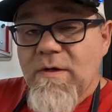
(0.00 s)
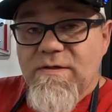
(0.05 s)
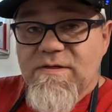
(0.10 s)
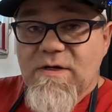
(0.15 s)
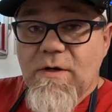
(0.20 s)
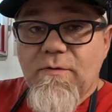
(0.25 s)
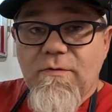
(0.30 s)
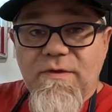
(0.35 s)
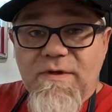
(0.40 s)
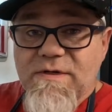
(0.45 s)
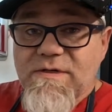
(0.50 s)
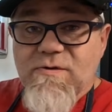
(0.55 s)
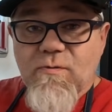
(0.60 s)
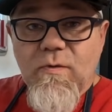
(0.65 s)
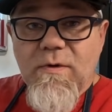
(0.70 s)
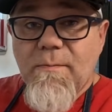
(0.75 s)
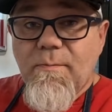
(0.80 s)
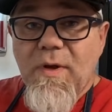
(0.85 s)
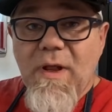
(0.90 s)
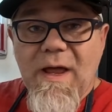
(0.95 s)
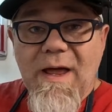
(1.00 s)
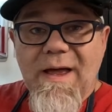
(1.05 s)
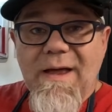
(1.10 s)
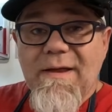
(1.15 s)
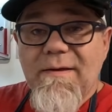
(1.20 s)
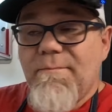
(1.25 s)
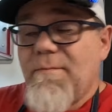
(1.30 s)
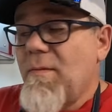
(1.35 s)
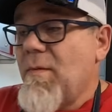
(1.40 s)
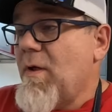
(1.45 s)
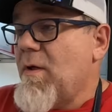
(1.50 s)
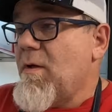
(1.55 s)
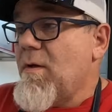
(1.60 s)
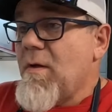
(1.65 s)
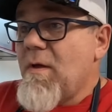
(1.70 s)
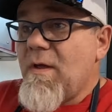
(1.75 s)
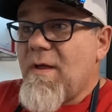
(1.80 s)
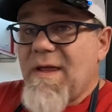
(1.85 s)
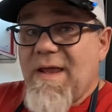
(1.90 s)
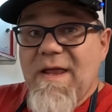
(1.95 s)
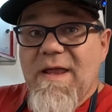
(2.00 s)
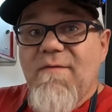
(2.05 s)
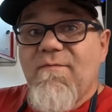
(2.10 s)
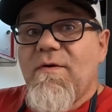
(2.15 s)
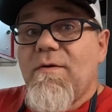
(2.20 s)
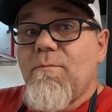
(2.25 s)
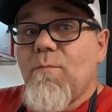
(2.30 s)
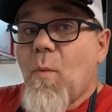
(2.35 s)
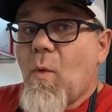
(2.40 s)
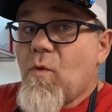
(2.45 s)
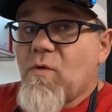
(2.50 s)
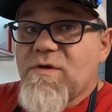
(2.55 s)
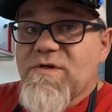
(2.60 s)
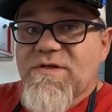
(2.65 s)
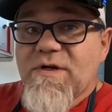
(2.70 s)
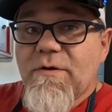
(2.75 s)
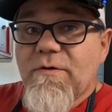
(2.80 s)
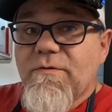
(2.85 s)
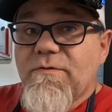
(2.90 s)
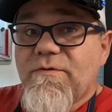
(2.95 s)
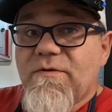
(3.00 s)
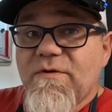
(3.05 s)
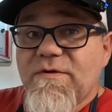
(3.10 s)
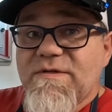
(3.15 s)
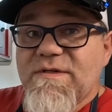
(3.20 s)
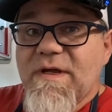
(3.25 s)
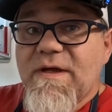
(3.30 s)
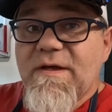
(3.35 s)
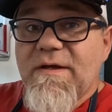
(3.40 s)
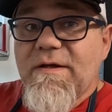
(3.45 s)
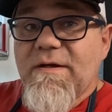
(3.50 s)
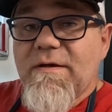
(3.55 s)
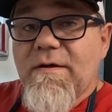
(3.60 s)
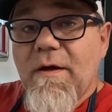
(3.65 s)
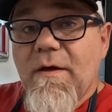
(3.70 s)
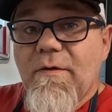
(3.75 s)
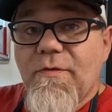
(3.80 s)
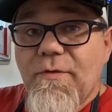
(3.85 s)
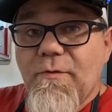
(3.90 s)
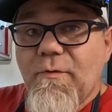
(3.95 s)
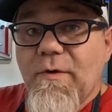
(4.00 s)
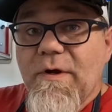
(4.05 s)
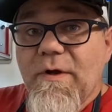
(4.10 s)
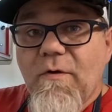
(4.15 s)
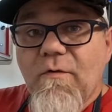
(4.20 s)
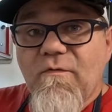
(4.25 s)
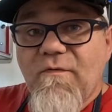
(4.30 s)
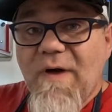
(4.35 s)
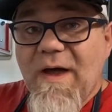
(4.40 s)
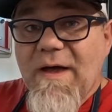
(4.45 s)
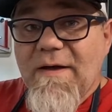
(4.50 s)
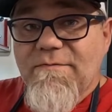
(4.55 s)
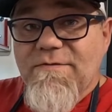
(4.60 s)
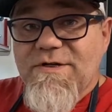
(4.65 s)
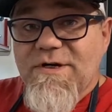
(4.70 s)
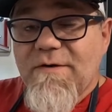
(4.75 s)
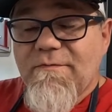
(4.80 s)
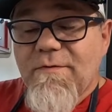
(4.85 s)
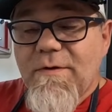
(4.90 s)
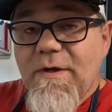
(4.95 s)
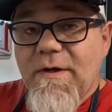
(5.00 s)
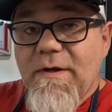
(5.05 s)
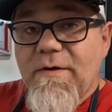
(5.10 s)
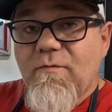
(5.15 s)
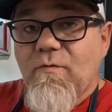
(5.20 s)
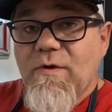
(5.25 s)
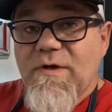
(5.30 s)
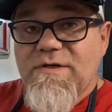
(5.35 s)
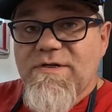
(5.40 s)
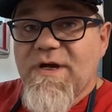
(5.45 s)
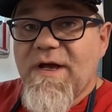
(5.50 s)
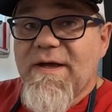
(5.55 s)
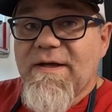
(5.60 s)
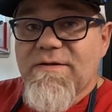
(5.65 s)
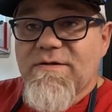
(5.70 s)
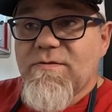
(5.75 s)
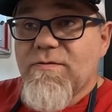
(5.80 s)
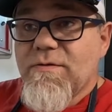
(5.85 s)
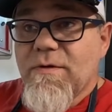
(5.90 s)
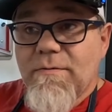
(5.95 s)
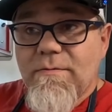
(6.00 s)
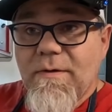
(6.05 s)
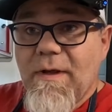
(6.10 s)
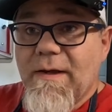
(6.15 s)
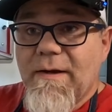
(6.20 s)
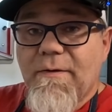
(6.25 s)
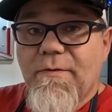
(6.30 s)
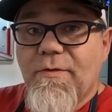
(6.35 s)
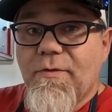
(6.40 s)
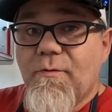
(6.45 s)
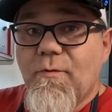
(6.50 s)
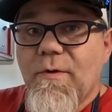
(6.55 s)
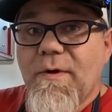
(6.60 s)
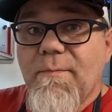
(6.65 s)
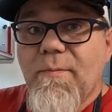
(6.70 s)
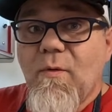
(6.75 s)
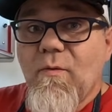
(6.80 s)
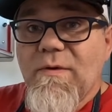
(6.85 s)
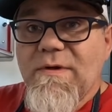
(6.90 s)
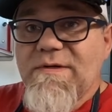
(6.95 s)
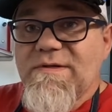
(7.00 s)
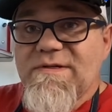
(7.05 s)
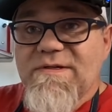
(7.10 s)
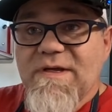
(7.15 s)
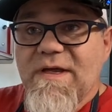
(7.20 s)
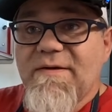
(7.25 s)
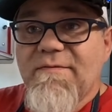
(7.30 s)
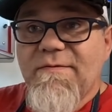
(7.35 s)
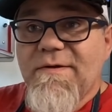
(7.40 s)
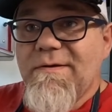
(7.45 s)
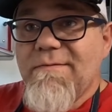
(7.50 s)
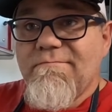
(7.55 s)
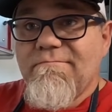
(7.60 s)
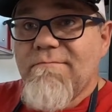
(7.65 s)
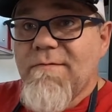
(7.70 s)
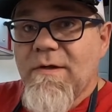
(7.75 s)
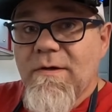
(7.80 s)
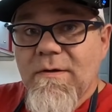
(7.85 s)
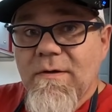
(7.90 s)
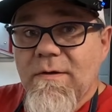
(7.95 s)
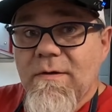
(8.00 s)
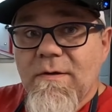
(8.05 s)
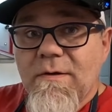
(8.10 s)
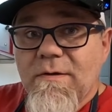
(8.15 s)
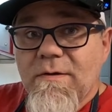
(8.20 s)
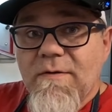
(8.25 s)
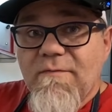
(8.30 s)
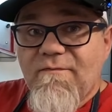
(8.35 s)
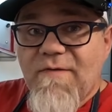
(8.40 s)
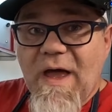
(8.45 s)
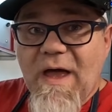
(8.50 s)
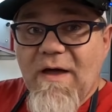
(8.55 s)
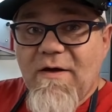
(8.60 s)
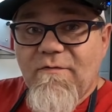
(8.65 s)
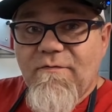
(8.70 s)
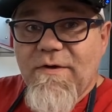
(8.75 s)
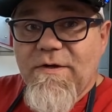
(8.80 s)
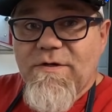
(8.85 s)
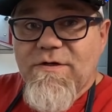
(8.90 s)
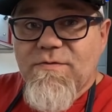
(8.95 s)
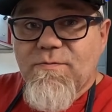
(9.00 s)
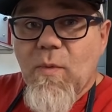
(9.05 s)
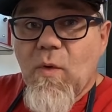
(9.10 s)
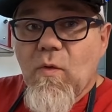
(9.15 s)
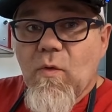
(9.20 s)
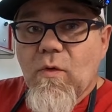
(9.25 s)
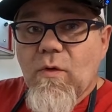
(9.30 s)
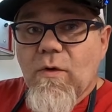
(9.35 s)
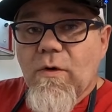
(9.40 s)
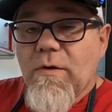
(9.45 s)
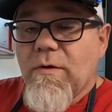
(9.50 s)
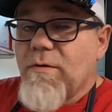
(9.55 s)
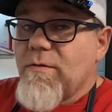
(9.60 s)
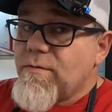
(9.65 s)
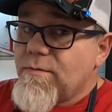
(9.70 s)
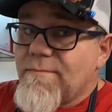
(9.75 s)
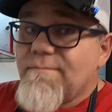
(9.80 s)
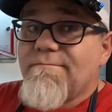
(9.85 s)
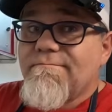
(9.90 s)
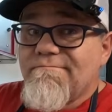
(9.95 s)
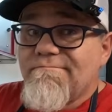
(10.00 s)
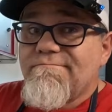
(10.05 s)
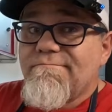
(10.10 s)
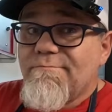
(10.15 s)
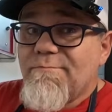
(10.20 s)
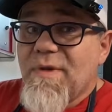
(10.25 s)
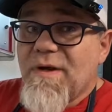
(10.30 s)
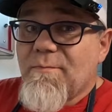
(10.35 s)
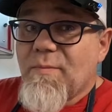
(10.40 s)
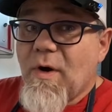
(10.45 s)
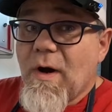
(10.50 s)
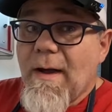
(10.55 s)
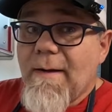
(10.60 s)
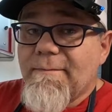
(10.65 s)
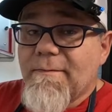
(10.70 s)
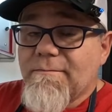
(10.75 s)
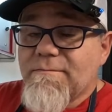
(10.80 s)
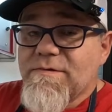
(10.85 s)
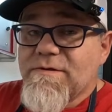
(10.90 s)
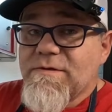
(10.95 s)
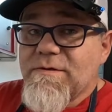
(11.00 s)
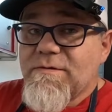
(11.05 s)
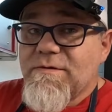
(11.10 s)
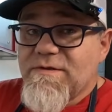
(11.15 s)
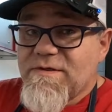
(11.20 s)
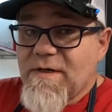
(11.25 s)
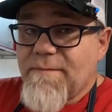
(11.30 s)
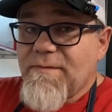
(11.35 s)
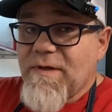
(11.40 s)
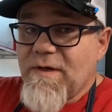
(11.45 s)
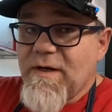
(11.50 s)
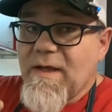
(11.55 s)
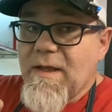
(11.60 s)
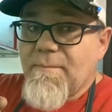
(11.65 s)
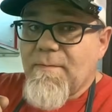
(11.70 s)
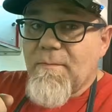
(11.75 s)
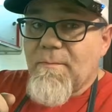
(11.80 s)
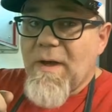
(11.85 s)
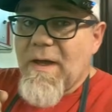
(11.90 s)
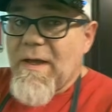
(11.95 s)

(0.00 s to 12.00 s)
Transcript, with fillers: So this would apply even more so to say a 305 Chevrolet, which has like a 3.75 inch bore, big problems. Something to keep in